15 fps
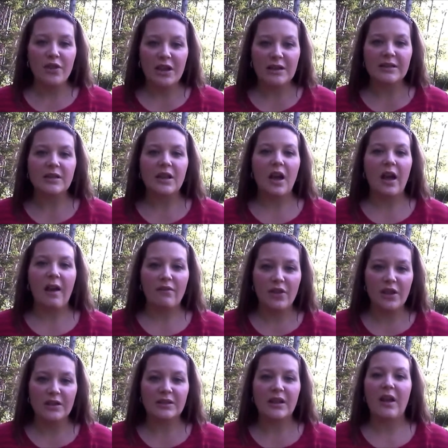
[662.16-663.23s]
this, I have
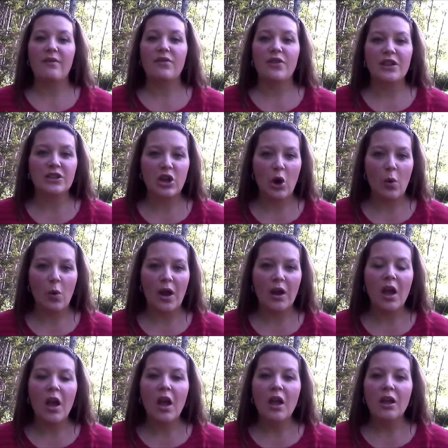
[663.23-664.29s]
this, I have this going.
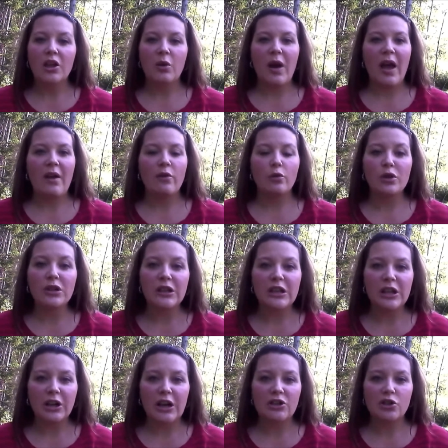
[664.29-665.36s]
You know, I have a really
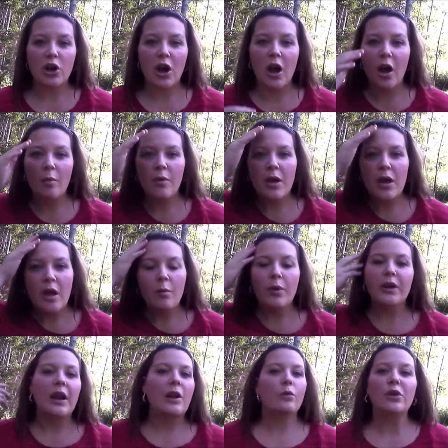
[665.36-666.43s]
great job,
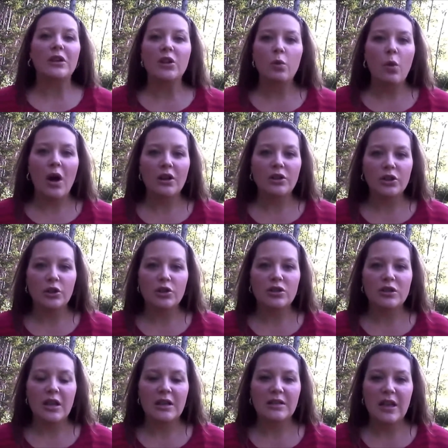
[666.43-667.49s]
but I really want to lose
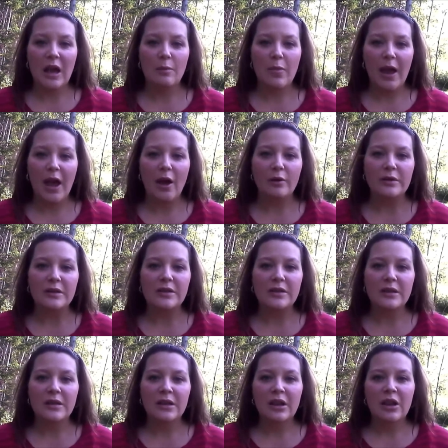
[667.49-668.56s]
10 pounds.
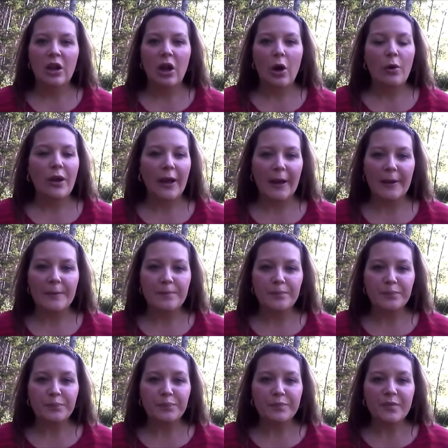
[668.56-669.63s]
Okay,
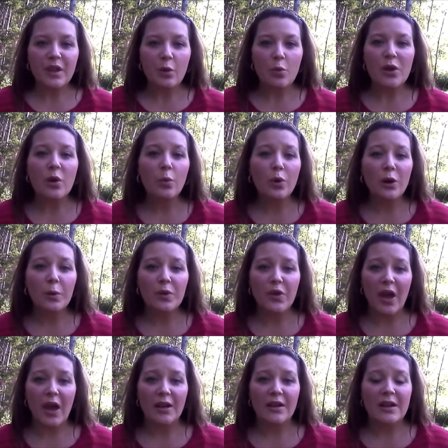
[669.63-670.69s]
we can work with
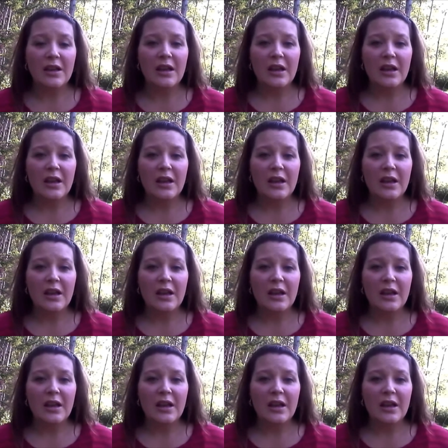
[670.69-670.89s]
that.